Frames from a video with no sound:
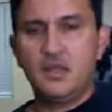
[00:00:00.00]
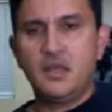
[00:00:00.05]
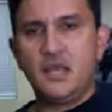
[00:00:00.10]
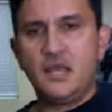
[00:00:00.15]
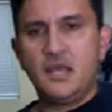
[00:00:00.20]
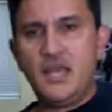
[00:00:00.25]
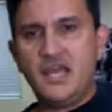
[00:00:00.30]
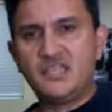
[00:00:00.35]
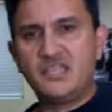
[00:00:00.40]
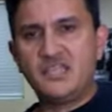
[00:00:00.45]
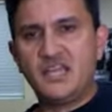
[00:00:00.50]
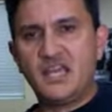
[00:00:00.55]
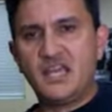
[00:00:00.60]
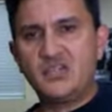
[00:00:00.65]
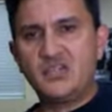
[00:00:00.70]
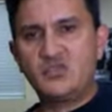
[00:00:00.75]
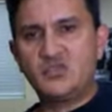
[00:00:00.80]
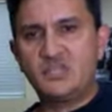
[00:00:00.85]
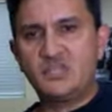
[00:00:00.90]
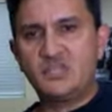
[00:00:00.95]
Here's an
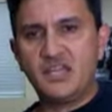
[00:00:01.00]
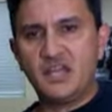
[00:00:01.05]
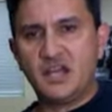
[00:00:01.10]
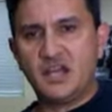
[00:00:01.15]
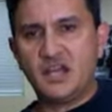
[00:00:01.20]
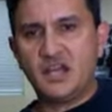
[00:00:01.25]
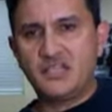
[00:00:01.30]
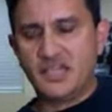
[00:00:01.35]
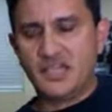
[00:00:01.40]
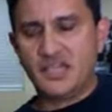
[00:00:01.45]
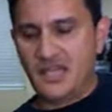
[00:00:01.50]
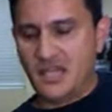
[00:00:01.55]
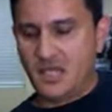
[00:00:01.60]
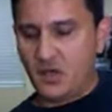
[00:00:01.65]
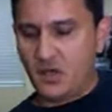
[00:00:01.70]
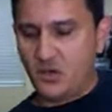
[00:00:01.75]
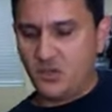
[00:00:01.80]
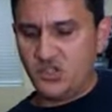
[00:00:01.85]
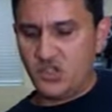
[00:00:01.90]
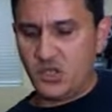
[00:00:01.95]
interesting idea
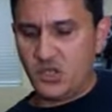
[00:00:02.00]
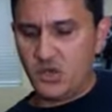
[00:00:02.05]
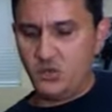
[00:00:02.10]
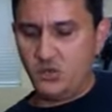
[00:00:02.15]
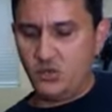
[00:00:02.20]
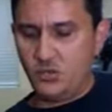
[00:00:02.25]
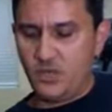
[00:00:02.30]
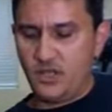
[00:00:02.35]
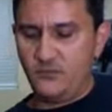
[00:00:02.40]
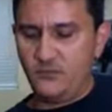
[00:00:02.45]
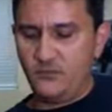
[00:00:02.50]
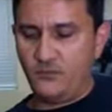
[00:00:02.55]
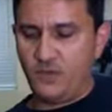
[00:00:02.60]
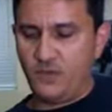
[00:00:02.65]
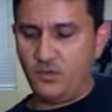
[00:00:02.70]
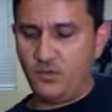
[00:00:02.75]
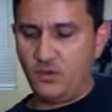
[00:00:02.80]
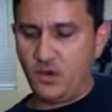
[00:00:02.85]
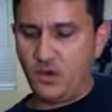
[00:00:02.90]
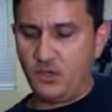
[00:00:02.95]
also. If
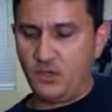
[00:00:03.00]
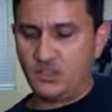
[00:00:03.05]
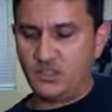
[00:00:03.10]
we like